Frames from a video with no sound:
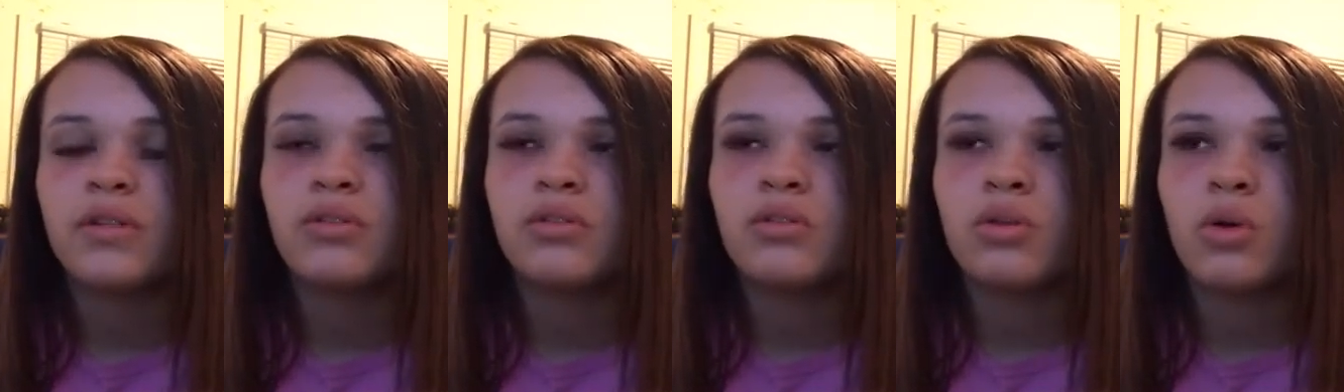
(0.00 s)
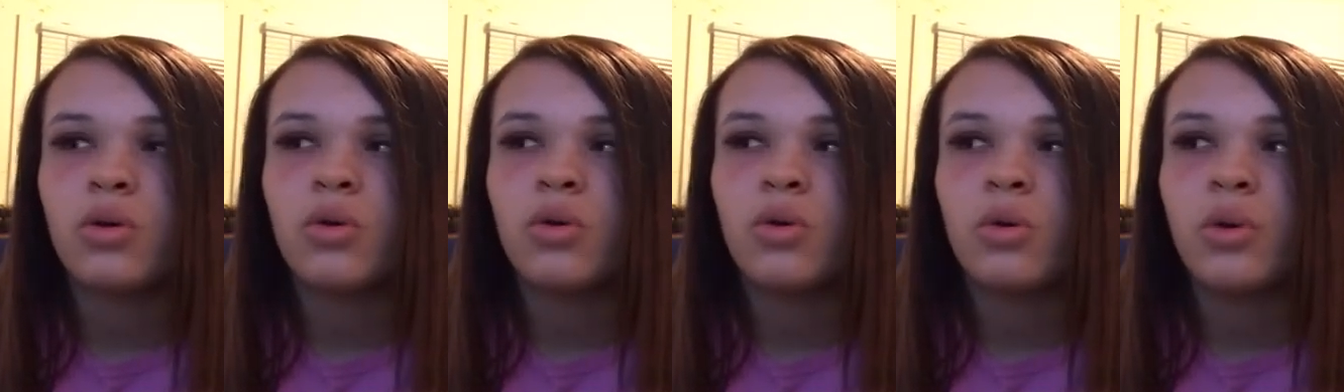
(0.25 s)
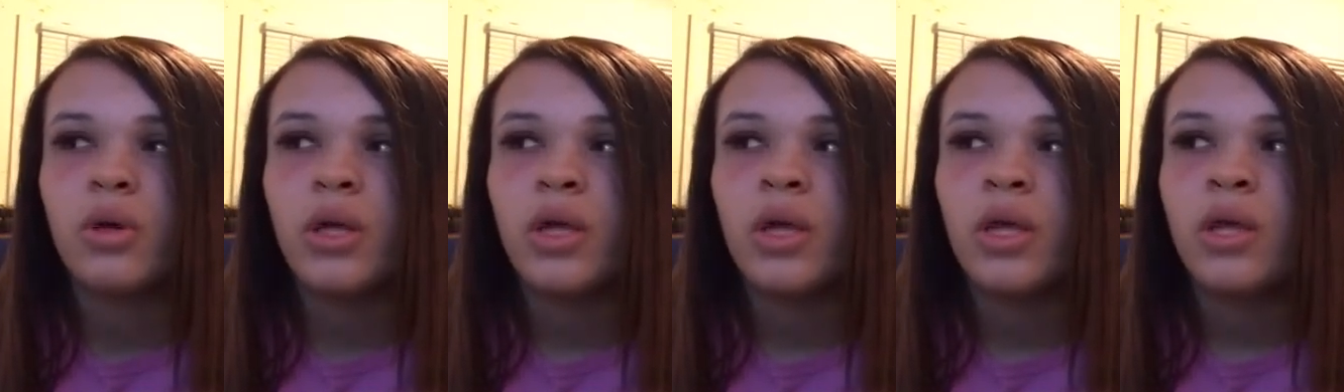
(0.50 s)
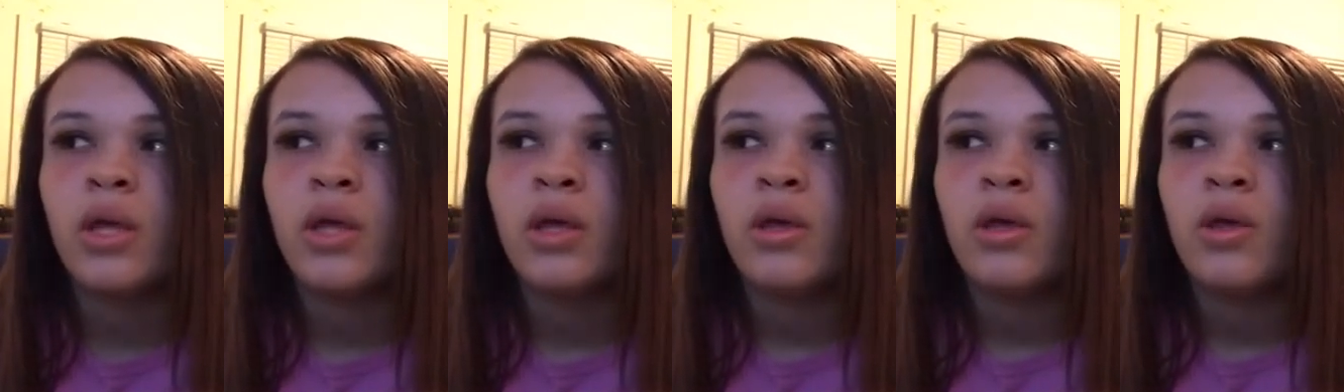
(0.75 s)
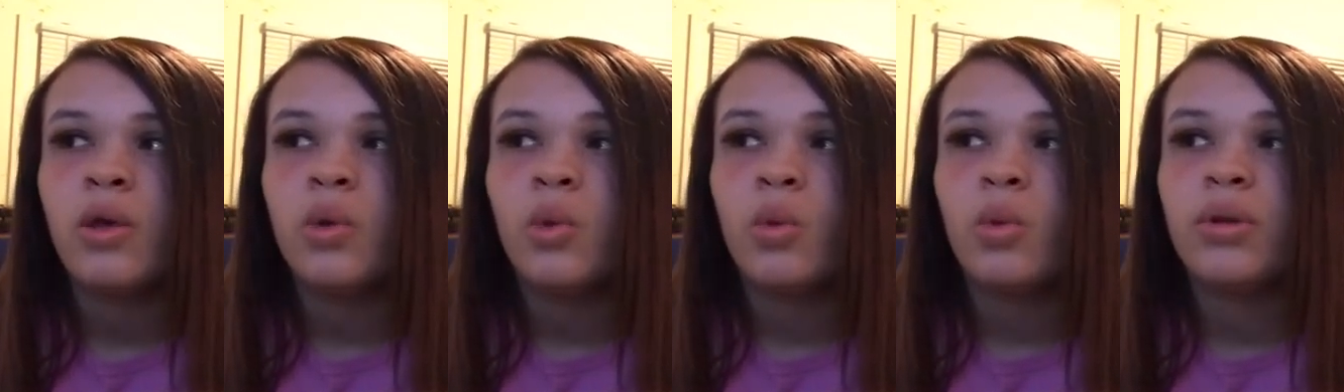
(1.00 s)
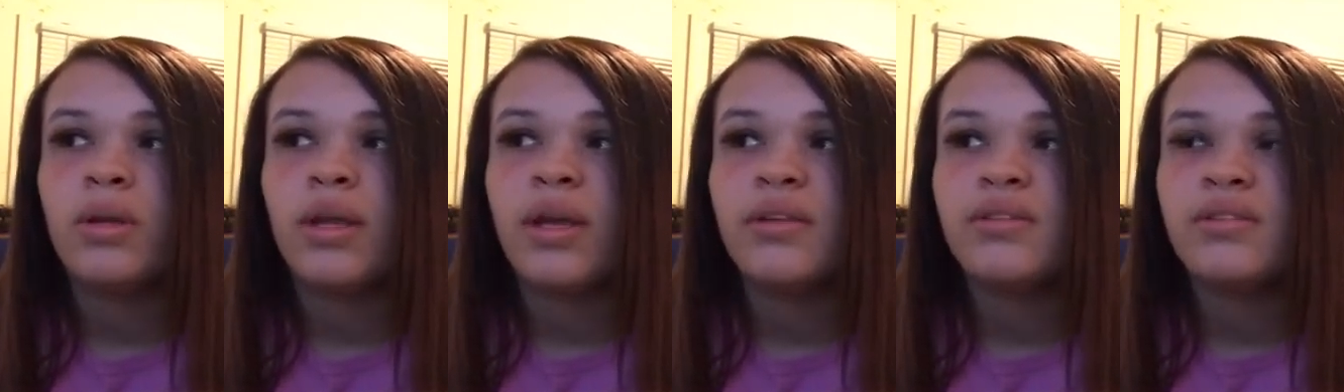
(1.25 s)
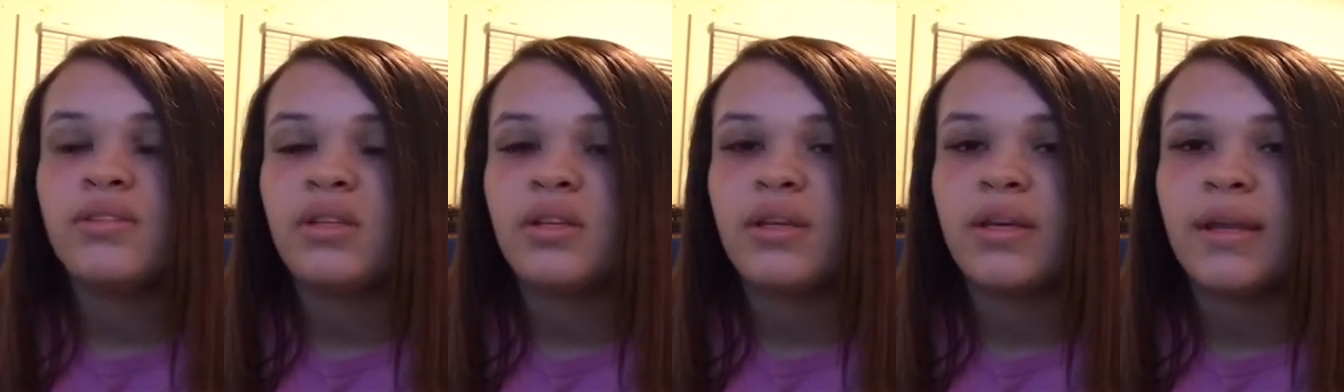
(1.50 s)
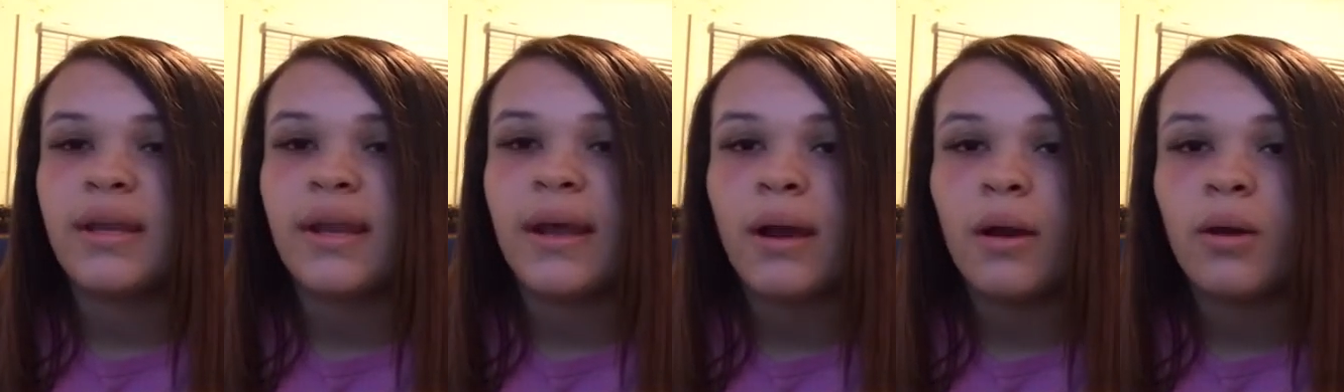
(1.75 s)
So when they took
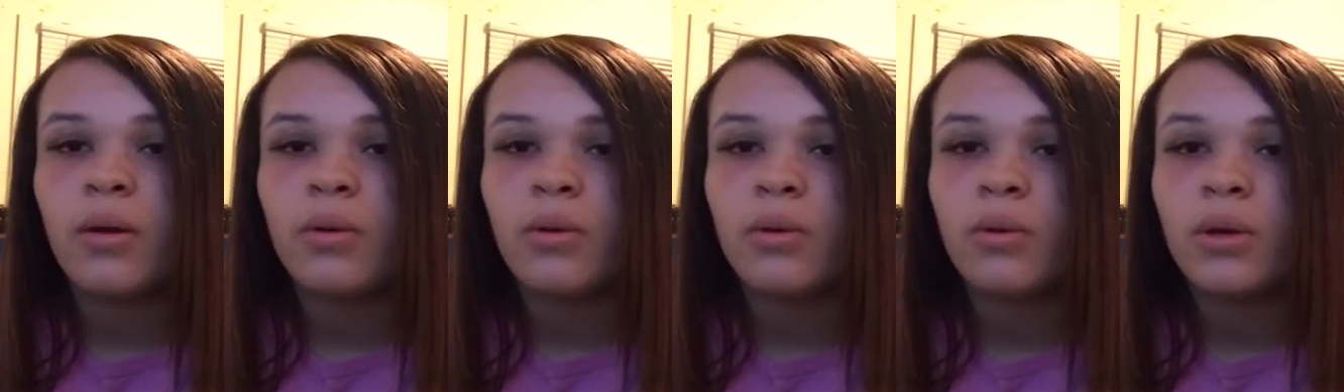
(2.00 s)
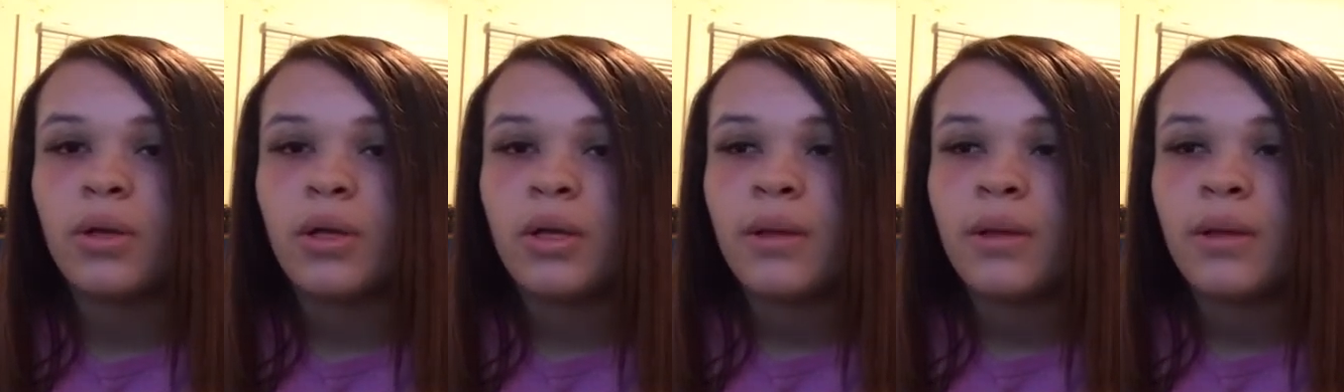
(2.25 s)
it out,